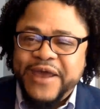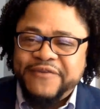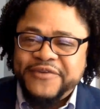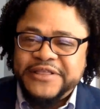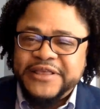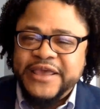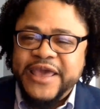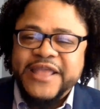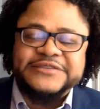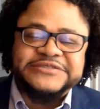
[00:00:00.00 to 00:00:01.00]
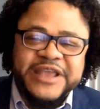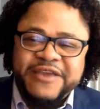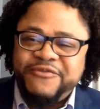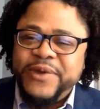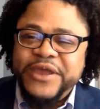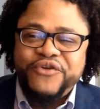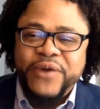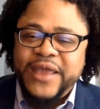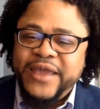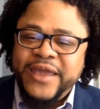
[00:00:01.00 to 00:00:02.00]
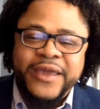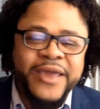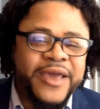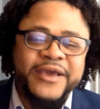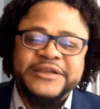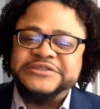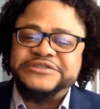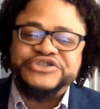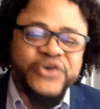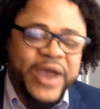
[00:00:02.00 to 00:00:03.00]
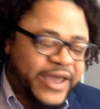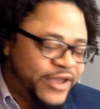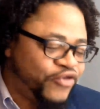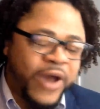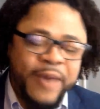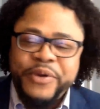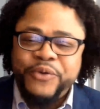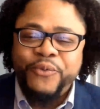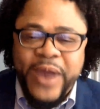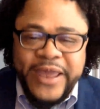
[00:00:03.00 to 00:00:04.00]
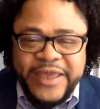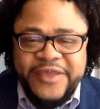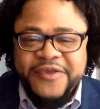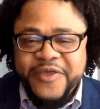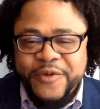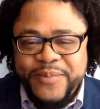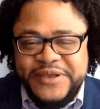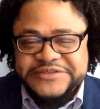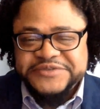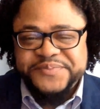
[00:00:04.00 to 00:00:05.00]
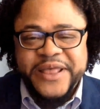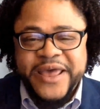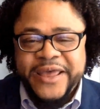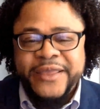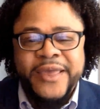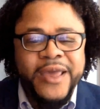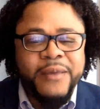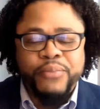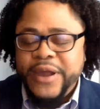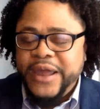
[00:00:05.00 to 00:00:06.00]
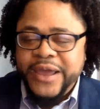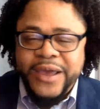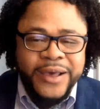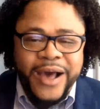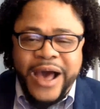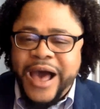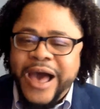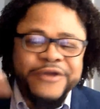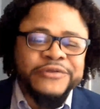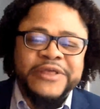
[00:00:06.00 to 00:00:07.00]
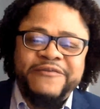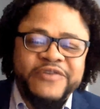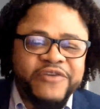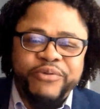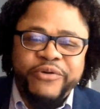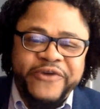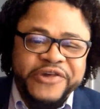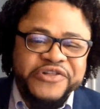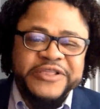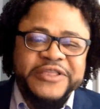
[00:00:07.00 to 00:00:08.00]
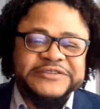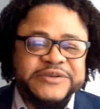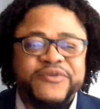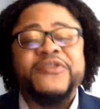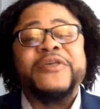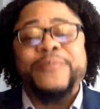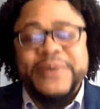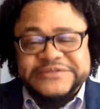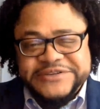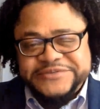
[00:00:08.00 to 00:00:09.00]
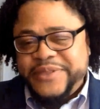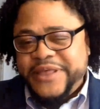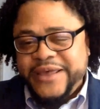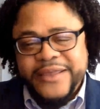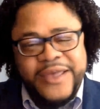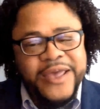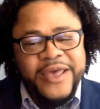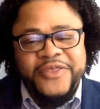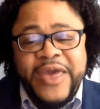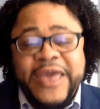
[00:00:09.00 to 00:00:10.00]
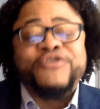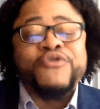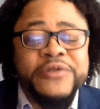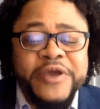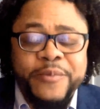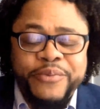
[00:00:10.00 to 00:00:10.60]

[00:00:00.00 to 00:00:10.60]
graphically, and instead of recreating it, can just drag and drop it right into their business plan, bringing a higher level of professionalism to their business plan, they truly